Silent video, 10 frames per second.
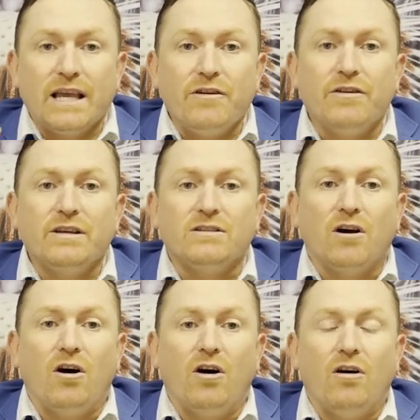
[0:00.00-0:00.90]
areas
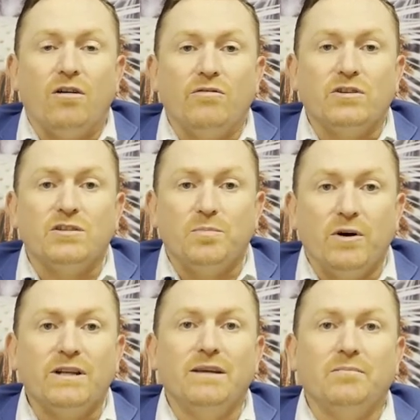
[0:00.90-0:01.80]
are
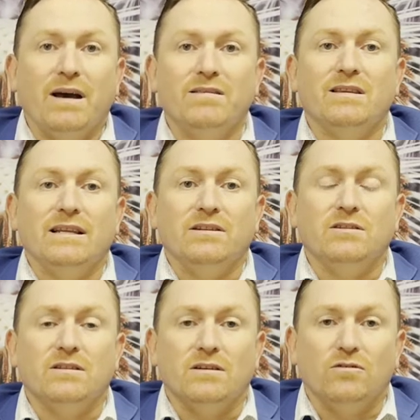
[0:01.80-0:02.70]
responding monthly
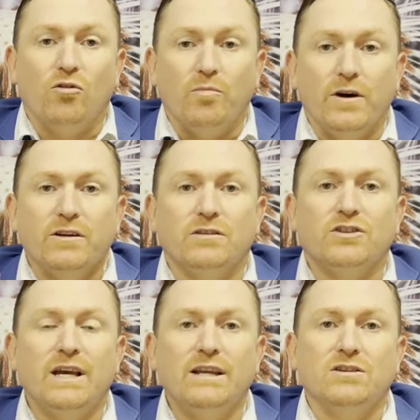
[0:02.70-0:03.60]
to the hormonal
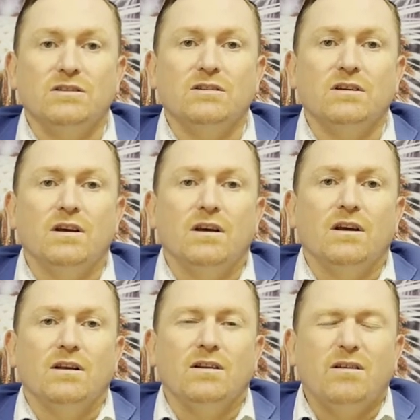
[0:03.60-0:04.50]
changes,
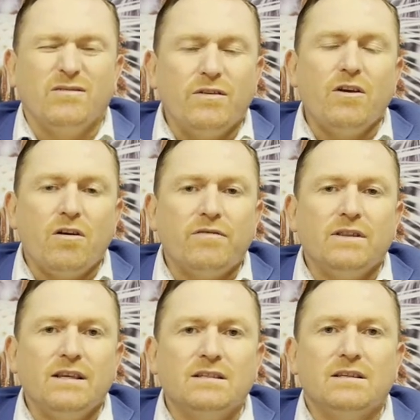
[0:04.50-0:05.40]
very often
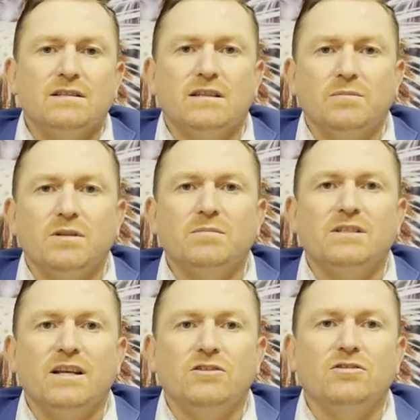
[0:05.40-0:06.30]
these
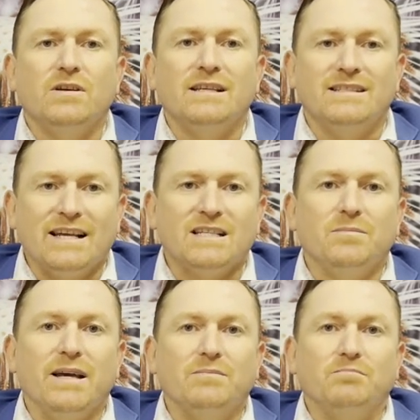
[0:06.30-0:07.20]
symptoms tend to exacerbate